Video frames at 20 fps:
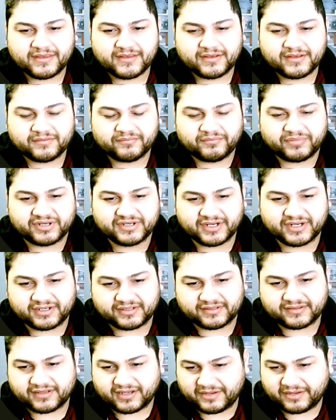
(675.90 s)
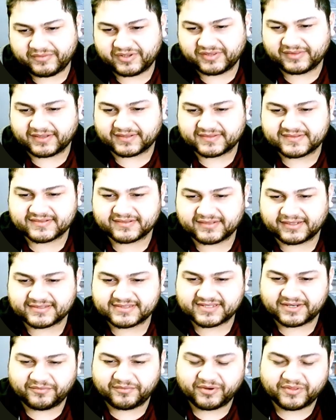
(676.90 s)
But yeah, I mean, that's
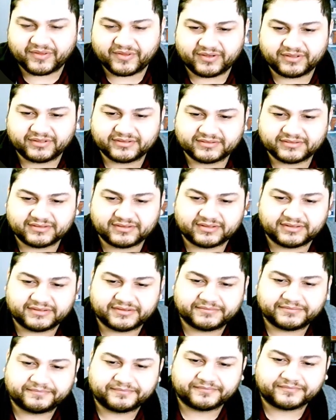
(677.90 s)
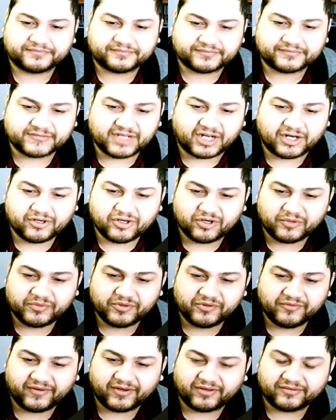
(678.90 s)
everything, and I hope you
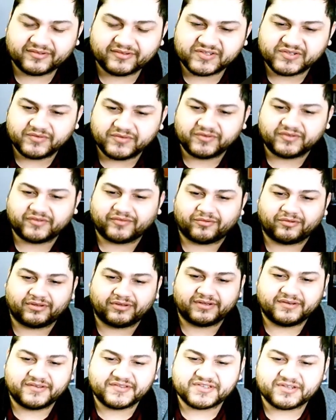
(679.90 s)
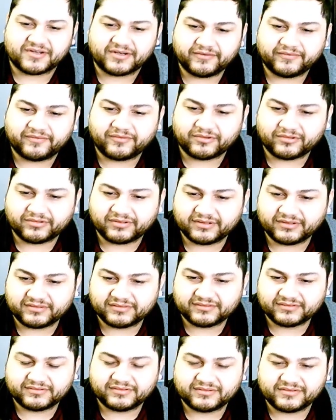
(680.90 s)
found this useful and insightful
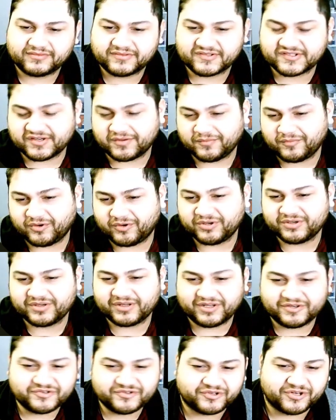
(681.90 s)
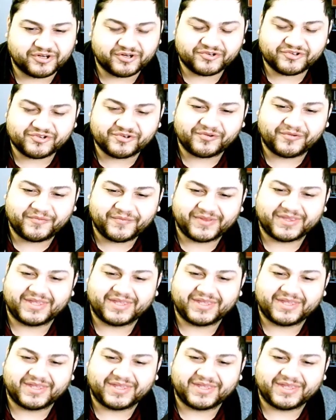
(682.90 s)
and somewhat educational.